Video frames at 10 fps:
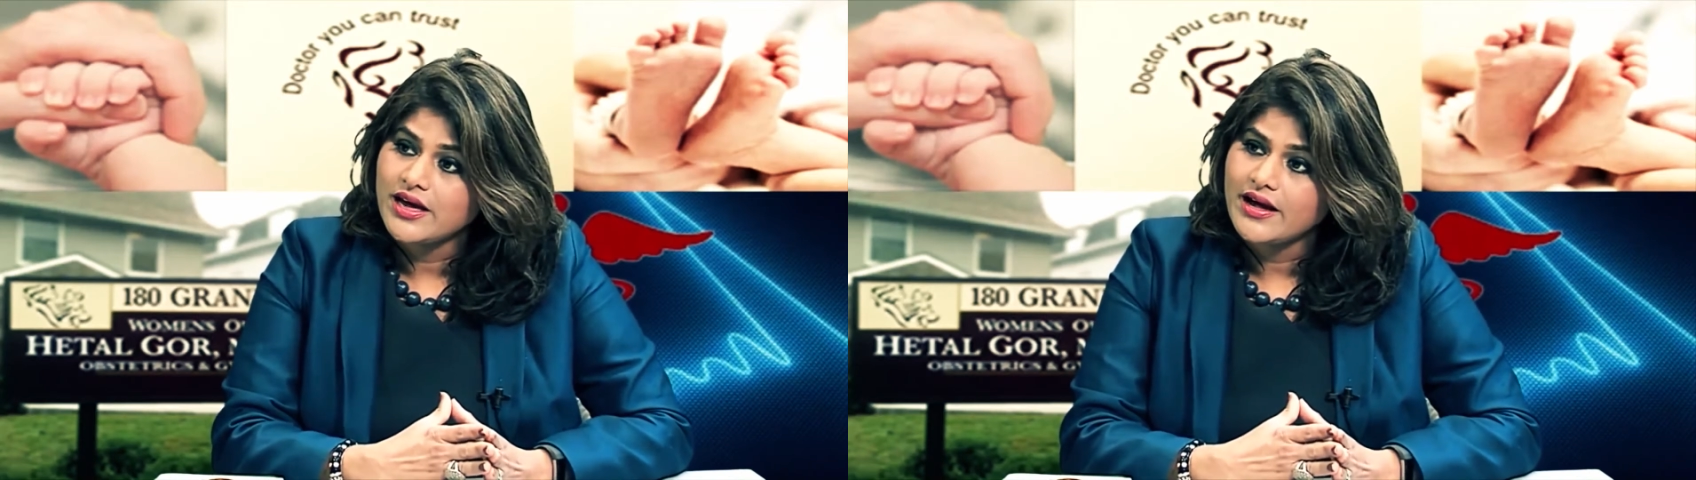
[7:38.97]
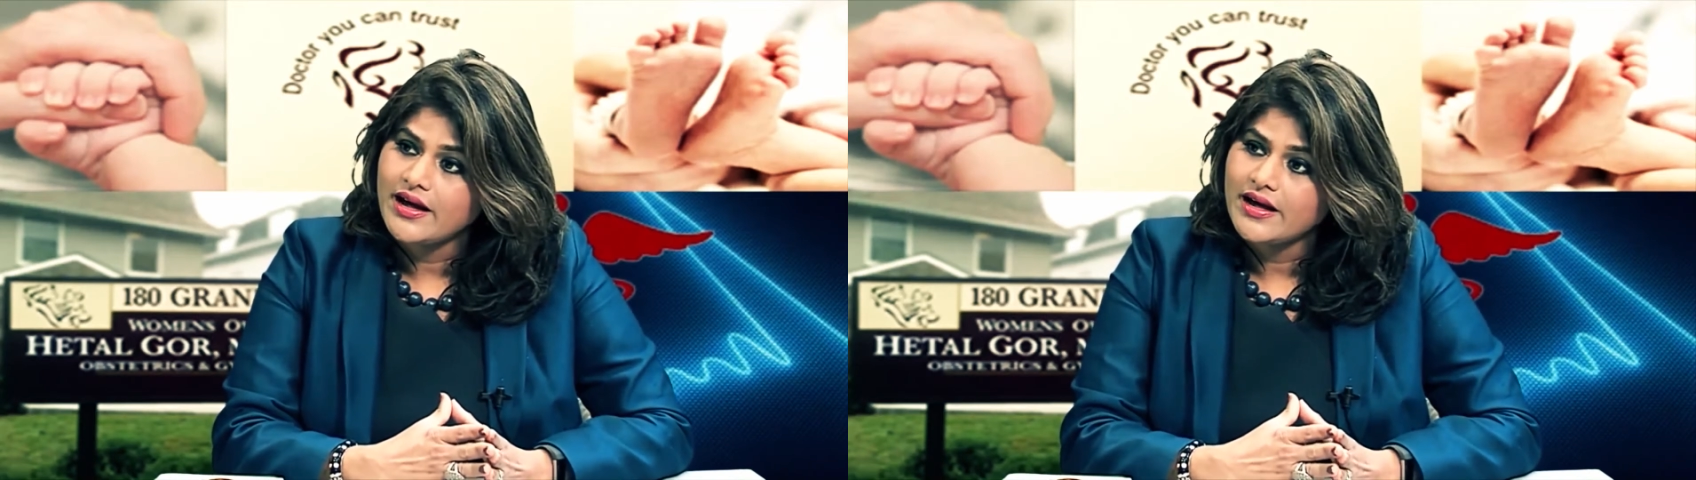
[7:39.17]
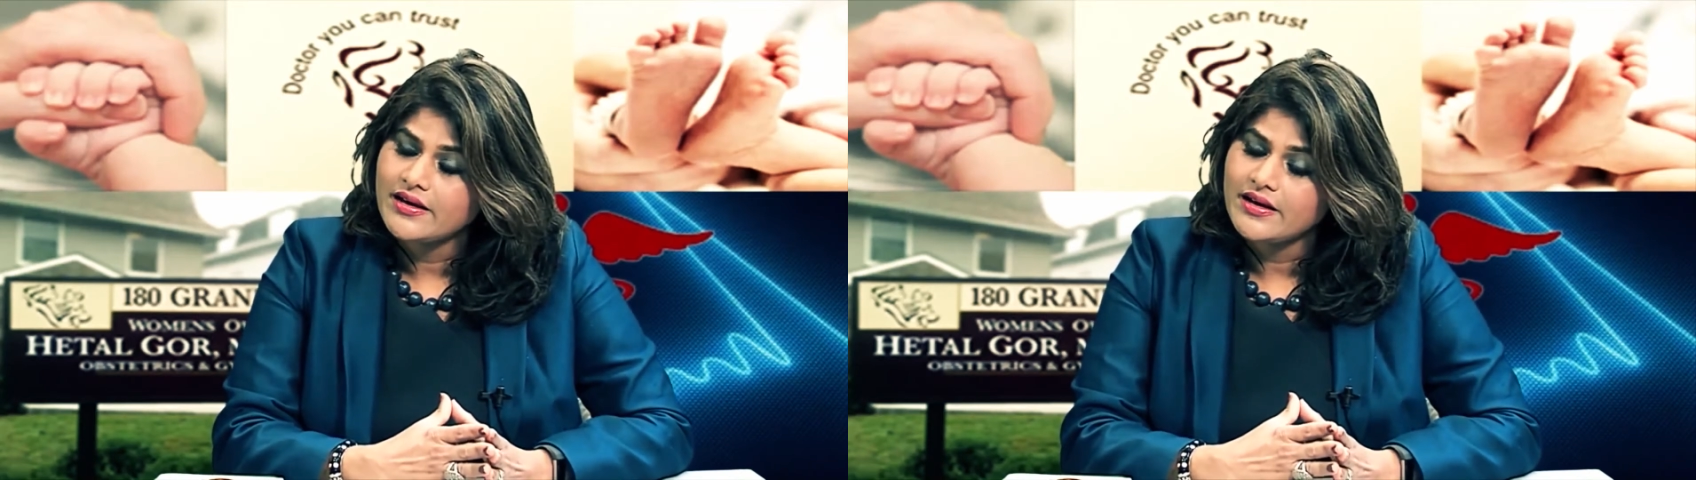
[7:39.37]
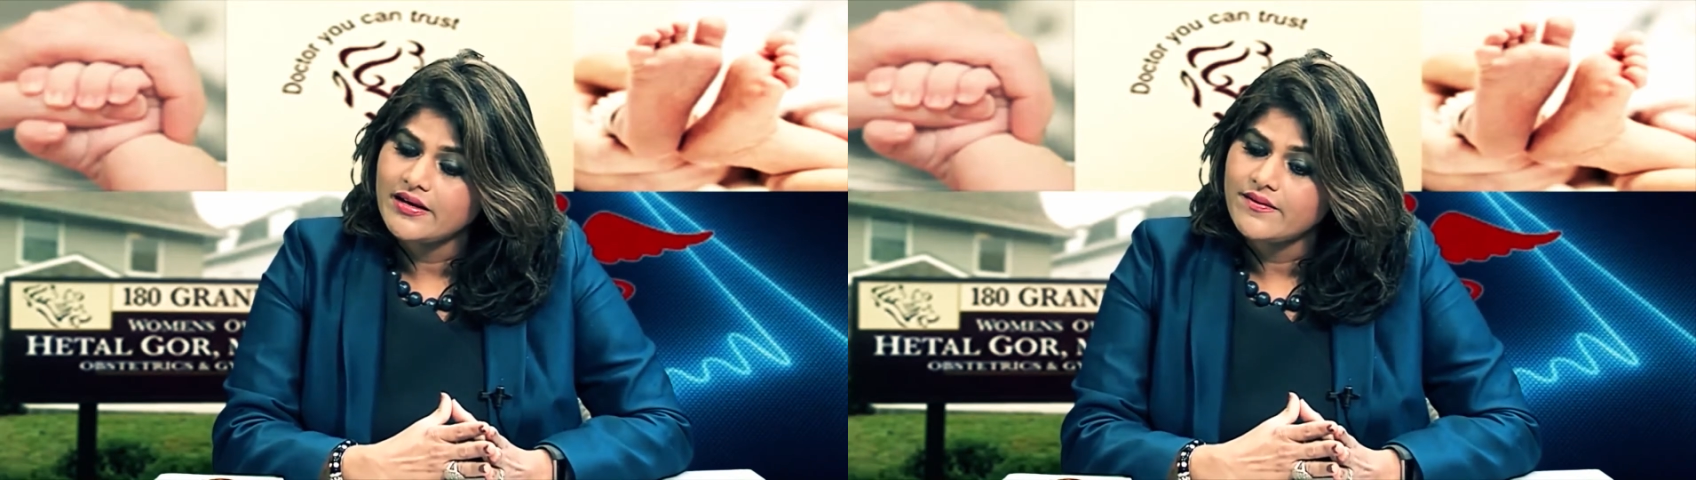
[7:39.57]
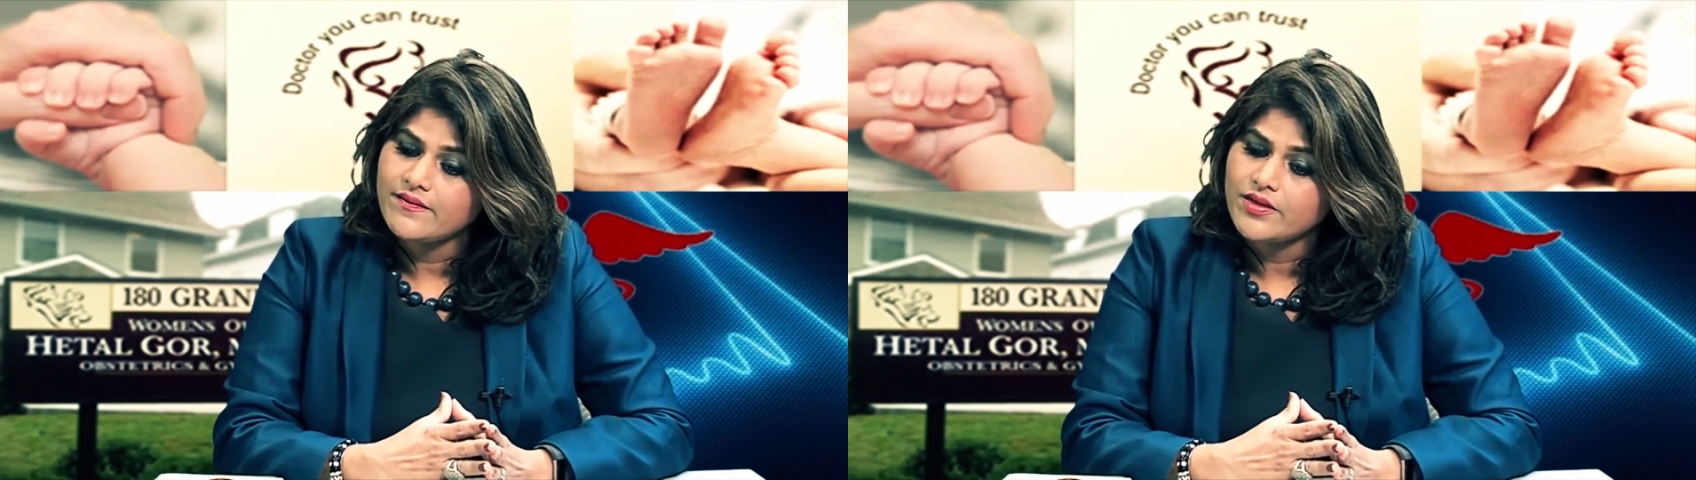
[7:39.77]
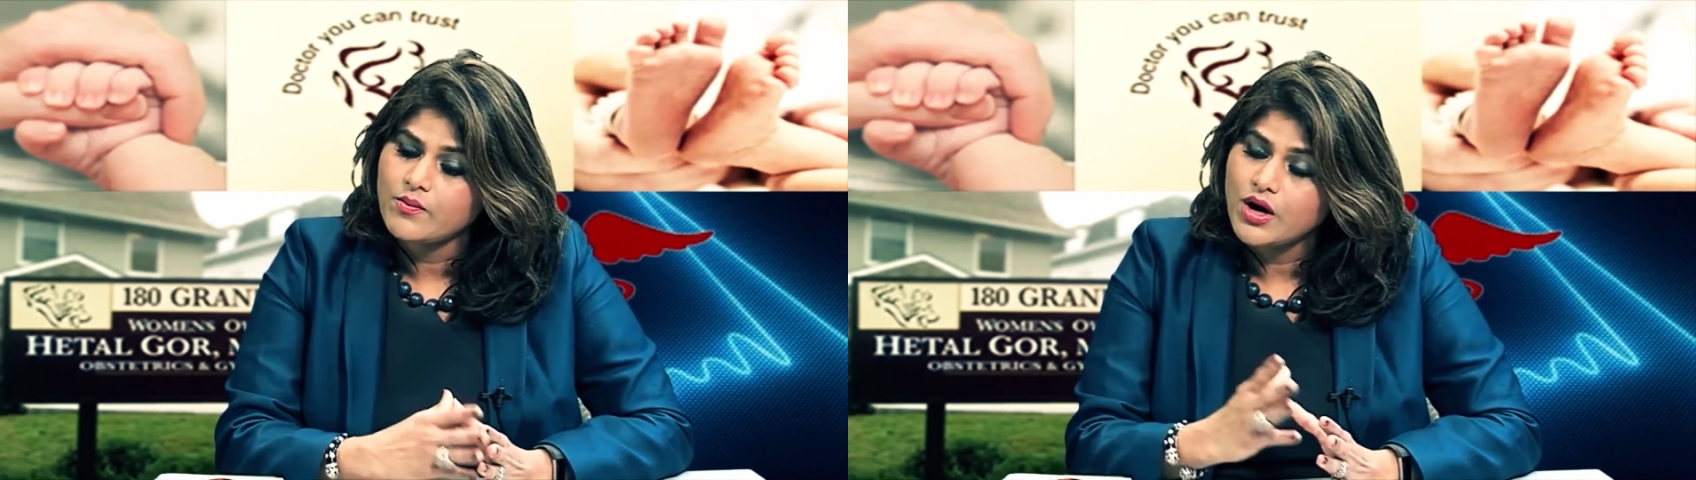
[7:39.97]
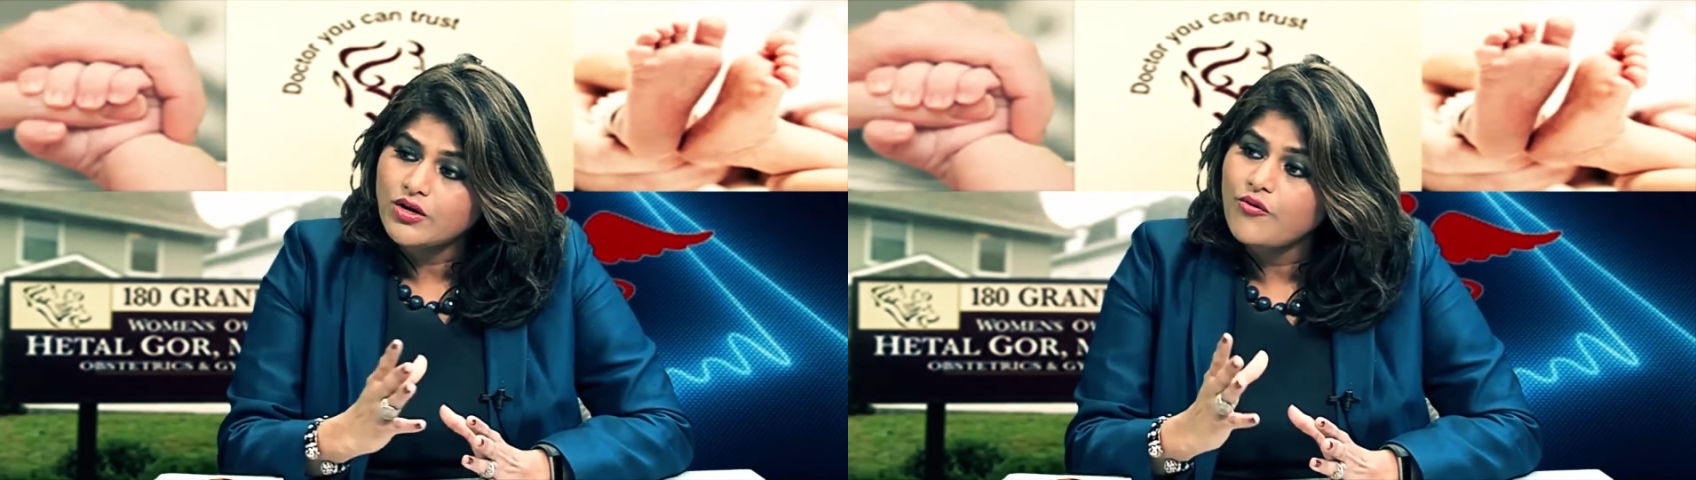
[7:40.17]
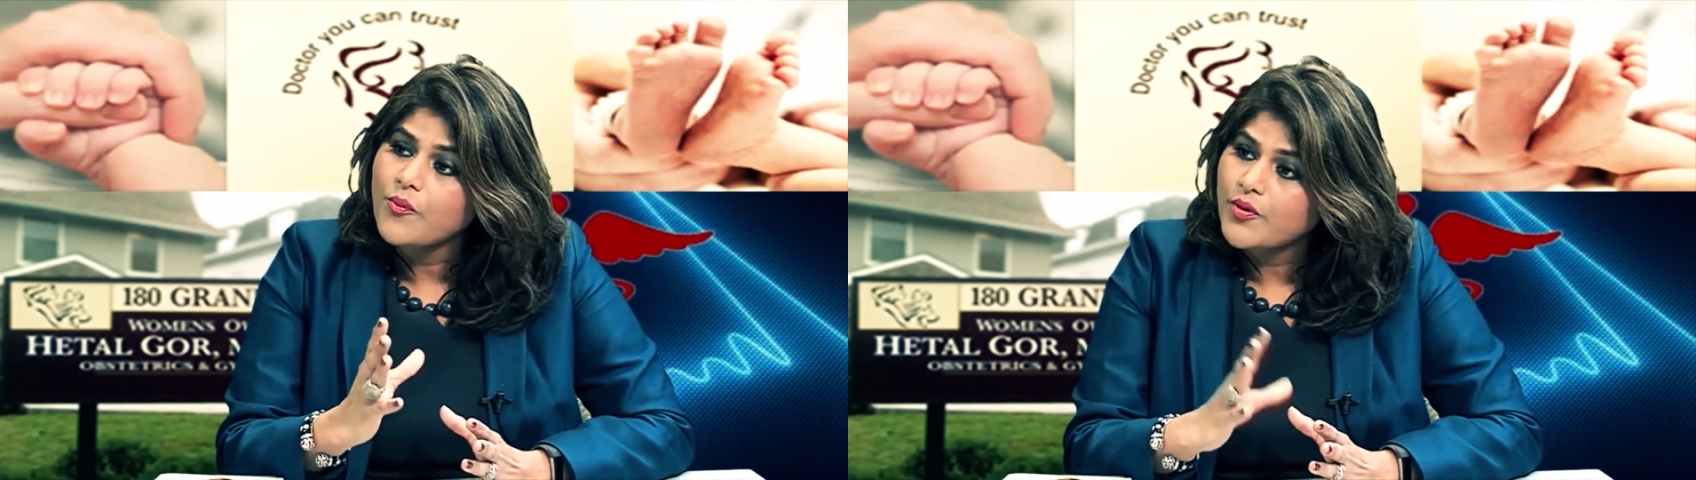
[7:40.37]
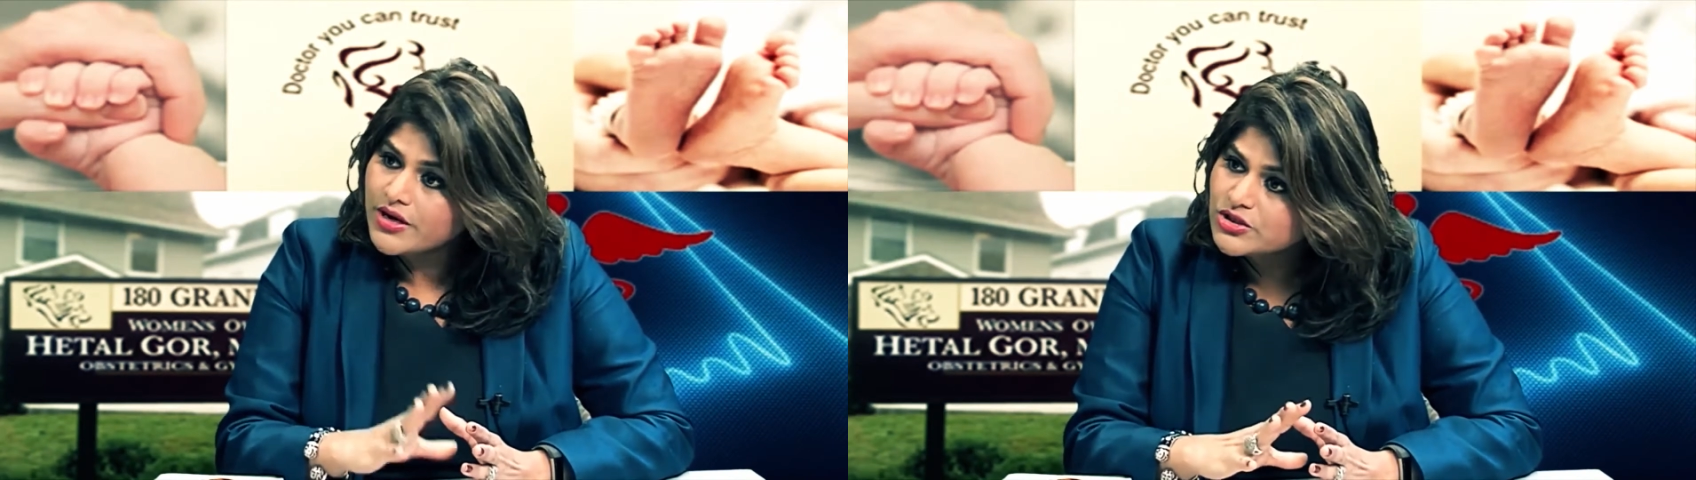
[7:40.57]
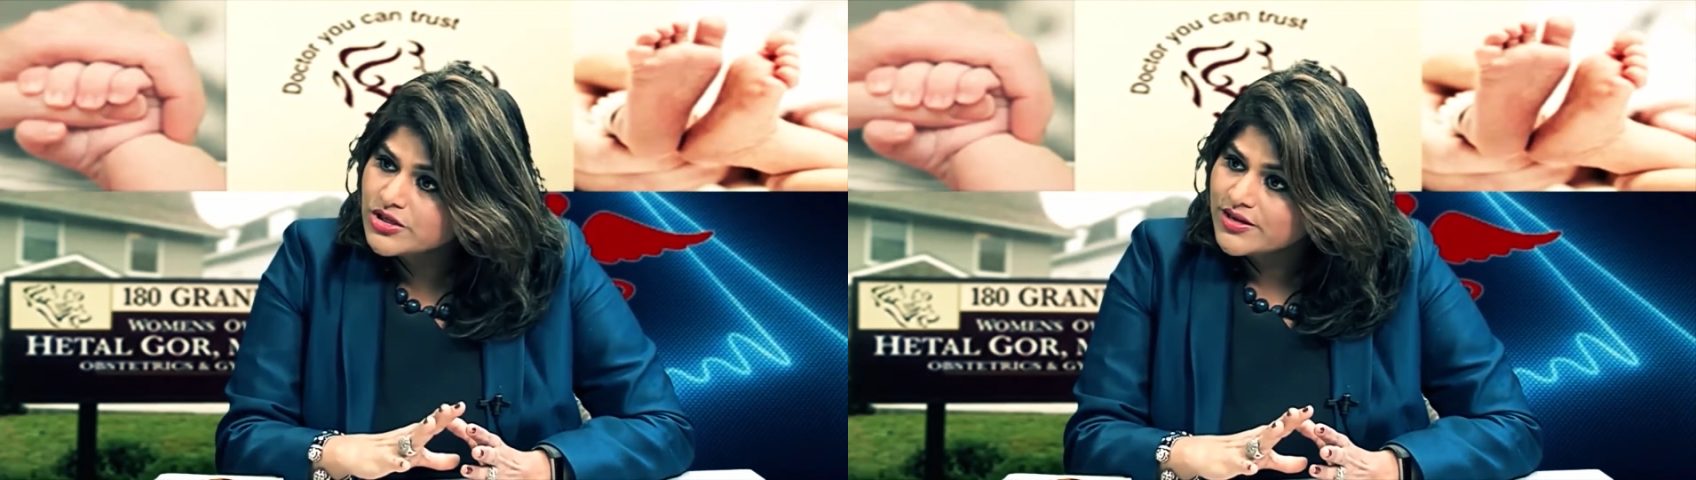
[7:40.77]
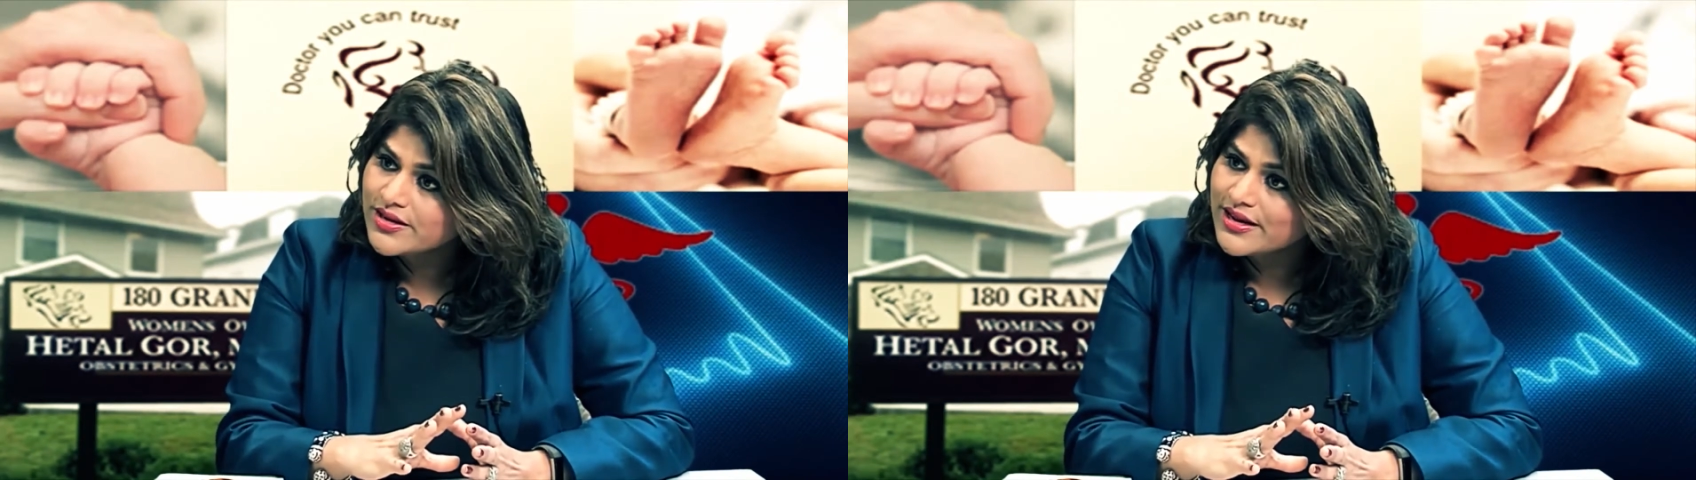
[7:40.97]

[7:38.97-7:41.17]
and the amount of pressure